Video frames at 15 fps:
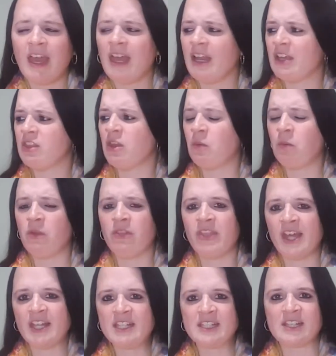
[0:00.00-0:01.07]
And I thought, well,
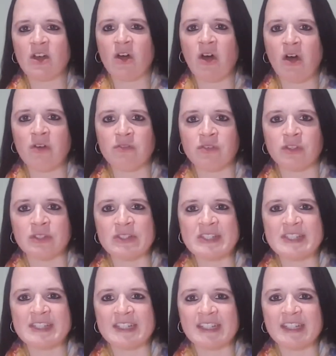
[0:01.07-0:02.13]
that's awful
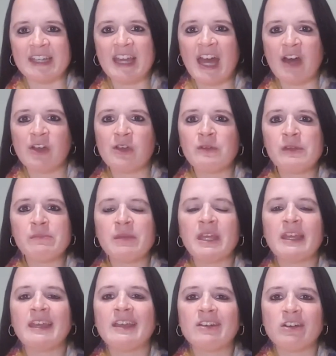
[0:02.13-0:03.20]
silly. How can we be
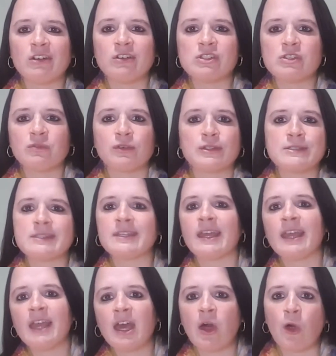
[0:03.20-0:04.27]
heroes if we're
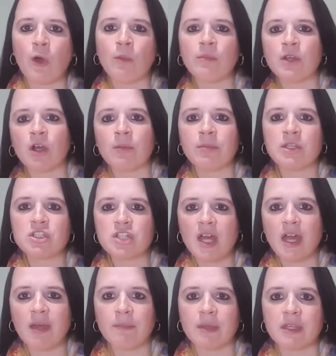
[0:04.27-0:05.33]
staying at home in our
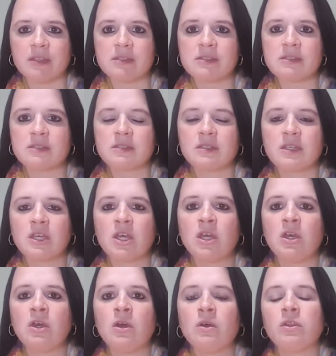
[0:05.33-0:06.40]
pajamas?
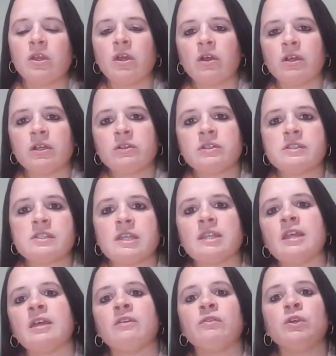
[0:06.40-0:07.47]
The article said
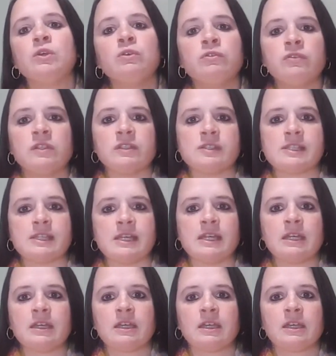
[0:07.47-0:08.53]
that if you feel
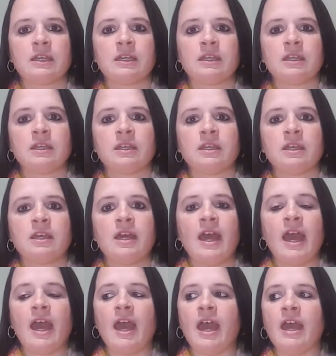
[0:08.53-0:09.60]
sick,
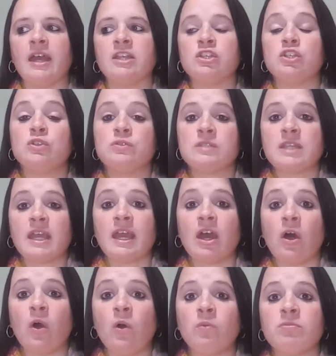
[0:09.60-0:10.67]
and you stay at
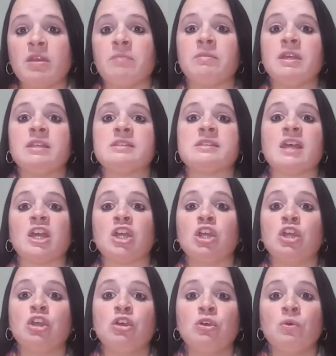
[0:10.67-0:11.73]
home, that means that
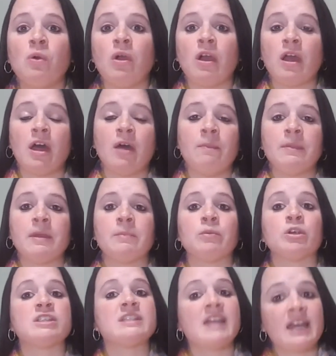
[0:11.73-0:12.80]
you are helping
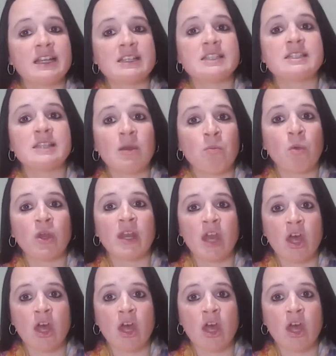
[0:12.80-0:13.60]
protect someone